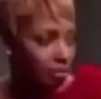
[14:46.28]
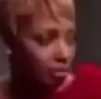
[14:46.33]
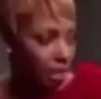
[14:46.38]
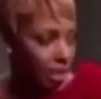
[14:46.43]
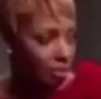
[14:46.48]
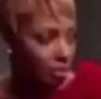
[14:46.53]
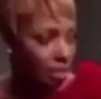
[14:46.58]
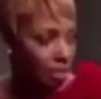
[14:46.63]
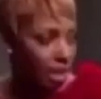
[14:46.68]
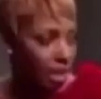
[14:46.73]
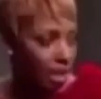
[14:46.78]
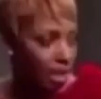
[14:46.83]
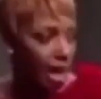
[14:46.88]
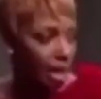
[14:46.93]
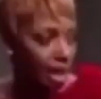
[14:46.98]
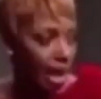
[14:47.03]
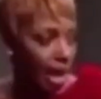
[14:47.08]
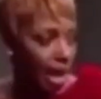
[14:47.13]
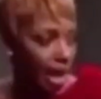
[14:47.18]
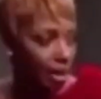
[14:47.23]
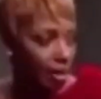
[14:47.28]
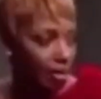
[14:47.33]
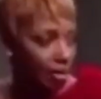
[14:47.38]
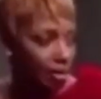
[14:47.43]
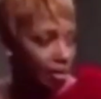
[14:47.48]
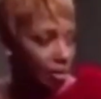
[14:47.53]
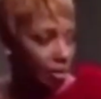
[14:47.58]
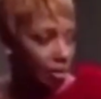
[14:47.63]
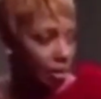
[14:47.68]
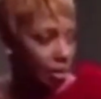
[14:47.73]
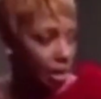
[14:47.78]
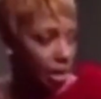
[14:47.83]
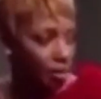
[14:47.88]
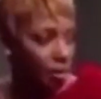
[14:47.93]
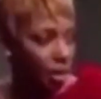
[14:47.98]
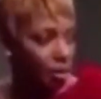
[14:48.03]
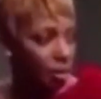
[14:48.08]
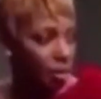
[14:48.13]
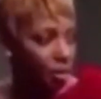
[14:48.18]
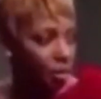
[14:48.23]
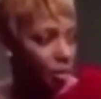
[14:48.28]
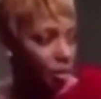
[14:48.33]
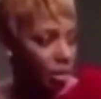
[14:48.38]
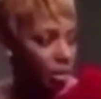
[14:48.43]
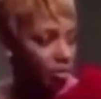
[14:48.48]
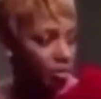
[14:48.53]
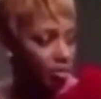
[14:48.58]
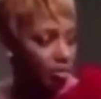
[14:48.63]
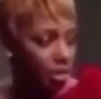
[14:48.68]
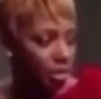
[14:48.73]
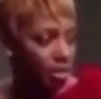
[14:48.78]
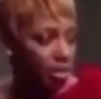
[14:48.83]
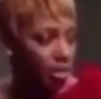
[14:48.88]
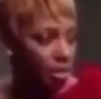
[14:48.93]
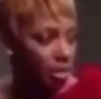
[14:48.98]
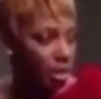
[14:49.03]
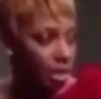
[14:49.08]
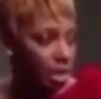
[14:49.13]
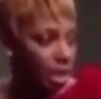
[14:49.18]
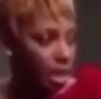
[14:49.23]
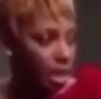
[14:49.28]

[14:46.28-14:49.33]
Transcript: Keep saying it out loud. And maybe you will convince